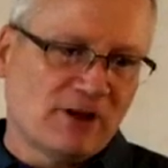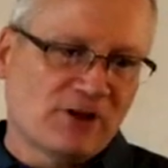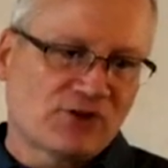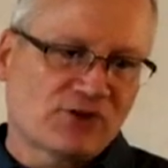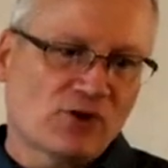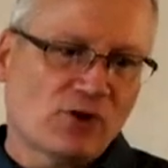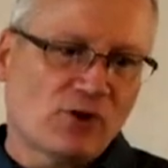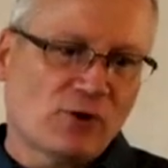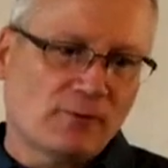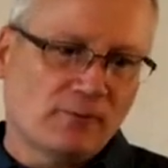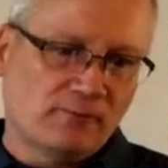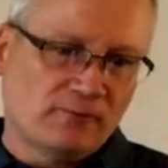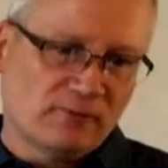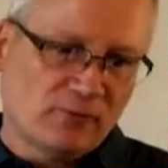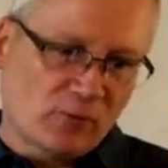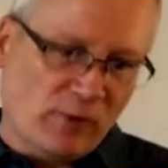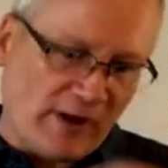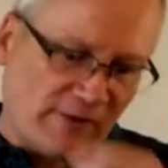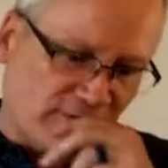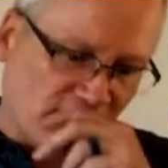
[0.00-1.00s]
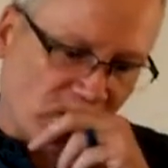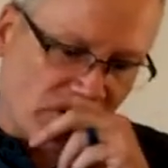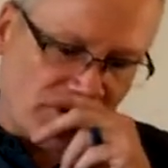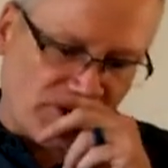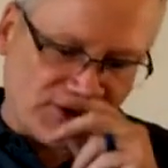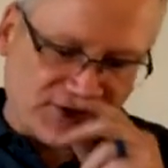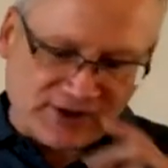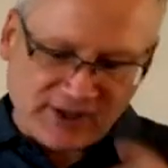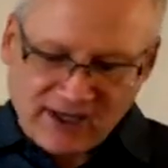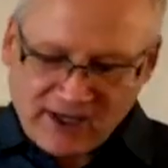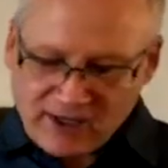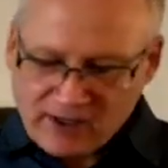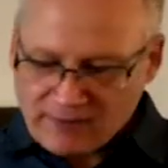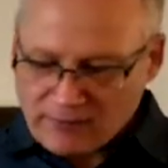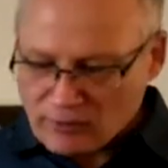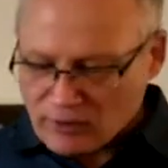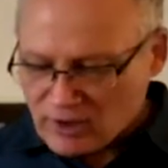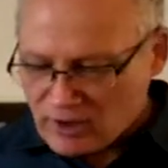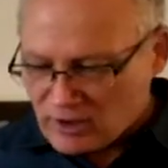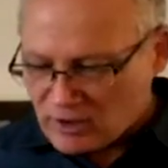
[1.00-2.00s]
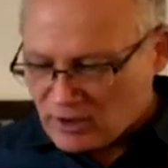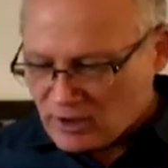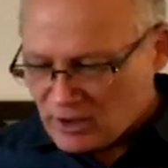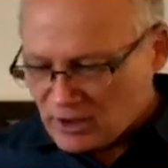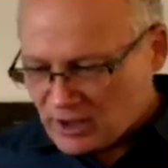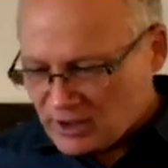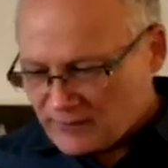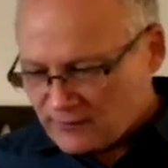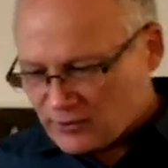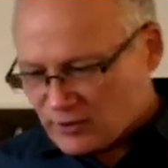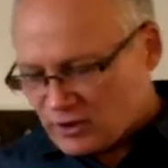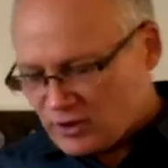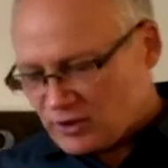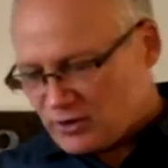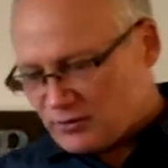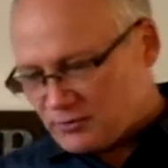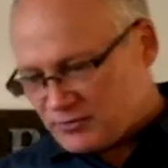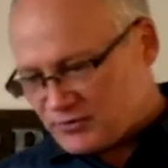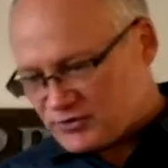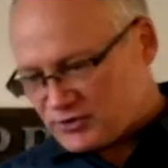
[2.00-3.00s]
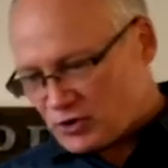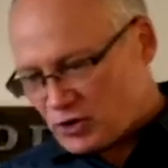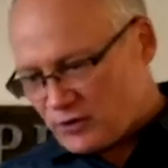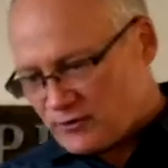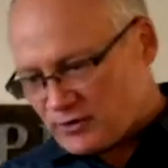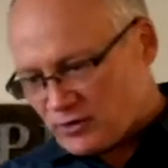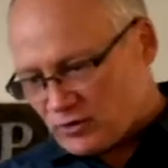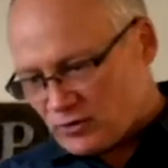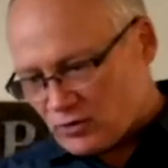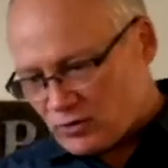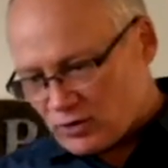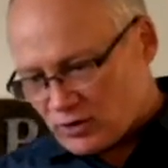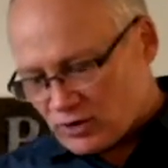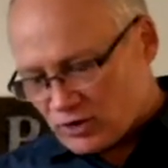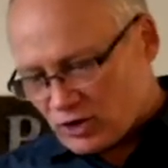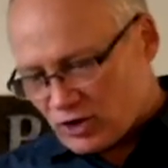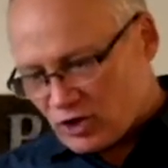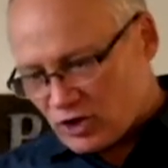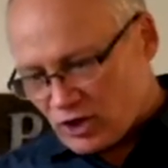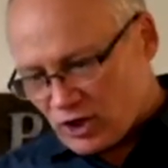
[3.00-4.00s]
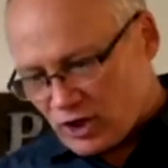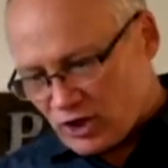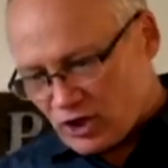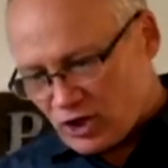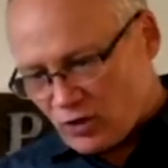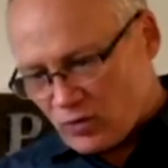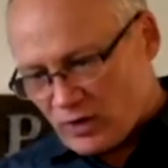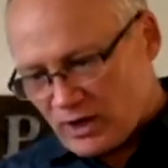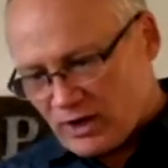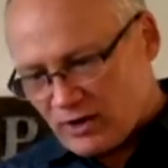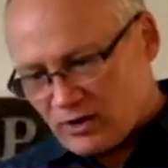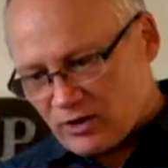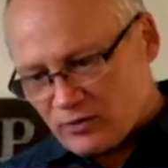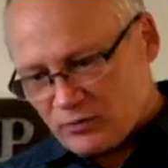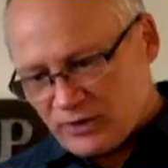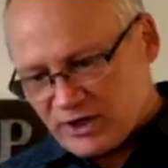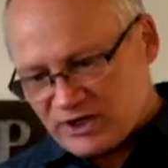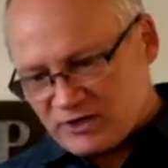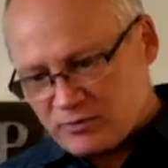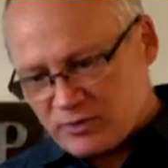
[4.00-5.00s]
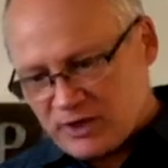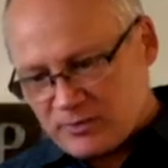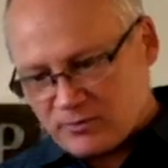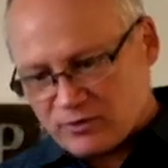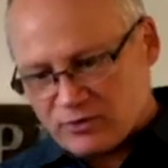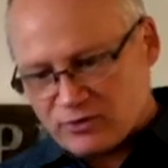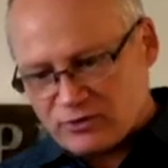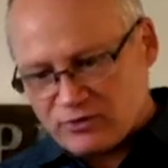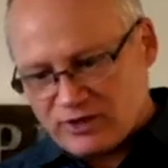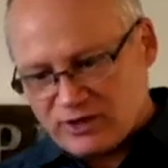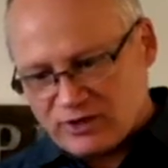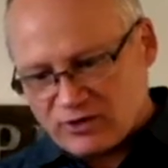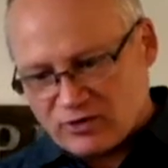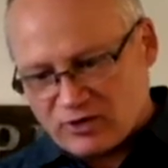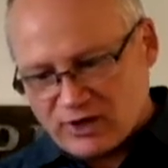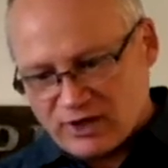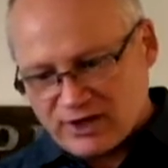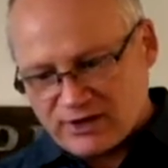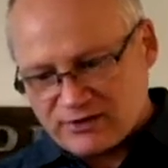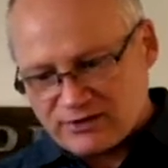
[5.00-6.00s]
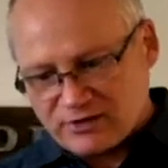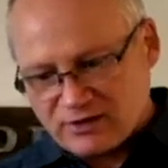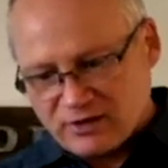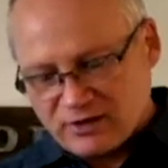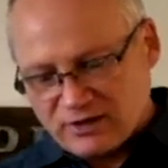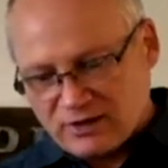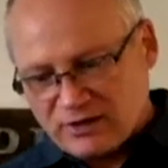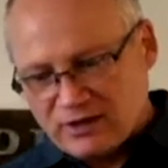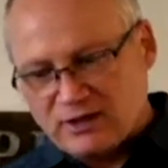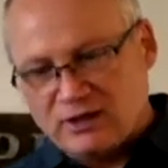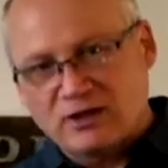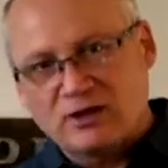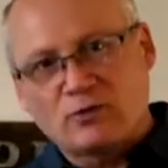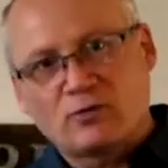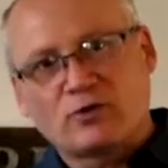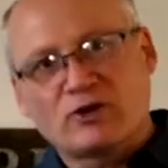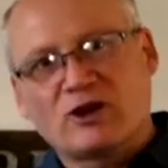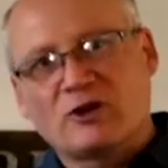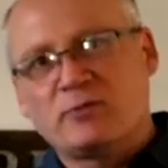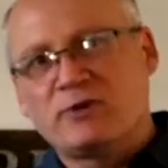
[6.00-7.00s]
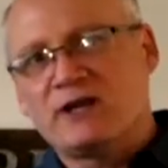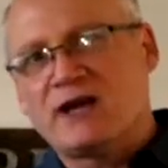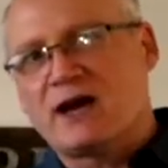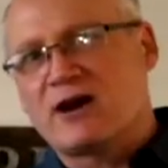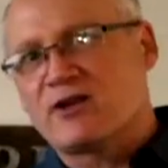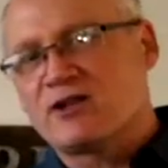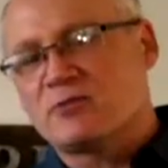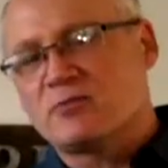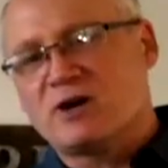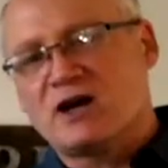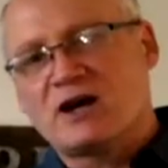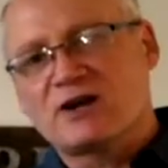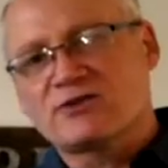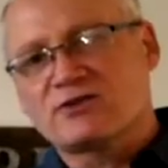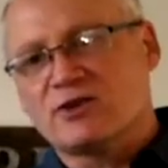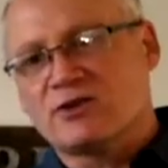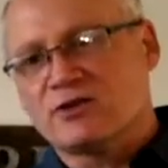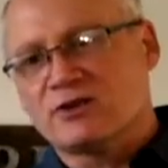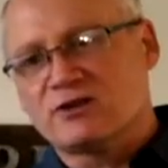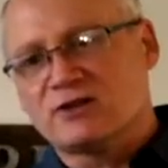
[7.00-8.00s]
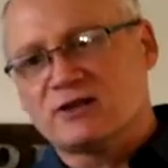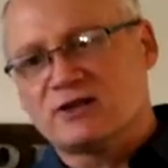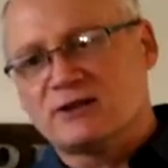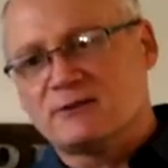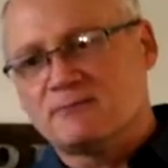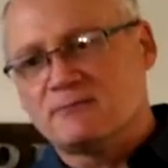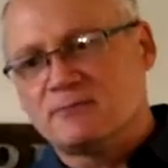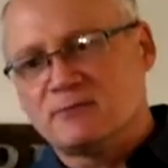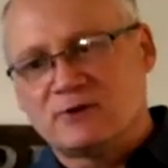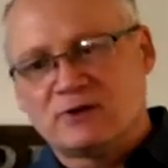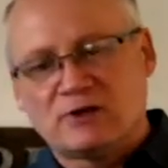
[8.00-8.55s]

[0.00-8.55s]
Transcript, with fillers: So we have to understand if we're gonna if we're gonna serve the Lord and, and go out and reach people who need Christ, we're going to be out of the box all the time.